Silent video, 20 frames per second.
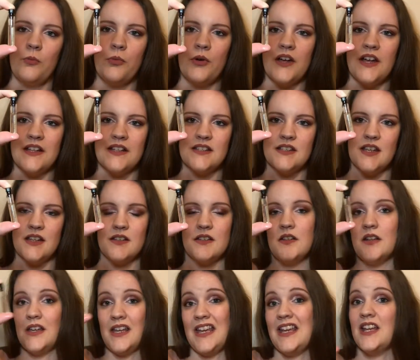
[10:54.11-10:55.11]
but it says
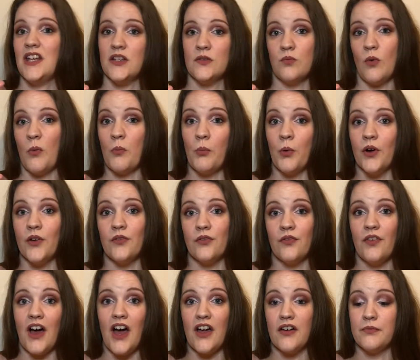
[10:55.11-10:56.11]
that it is
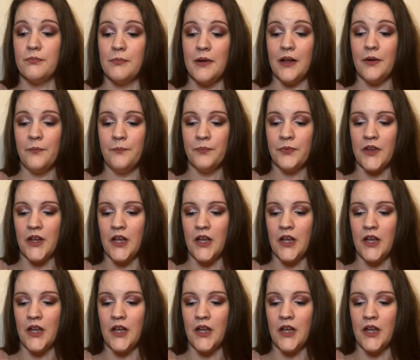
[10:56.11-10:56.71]
1.5ml.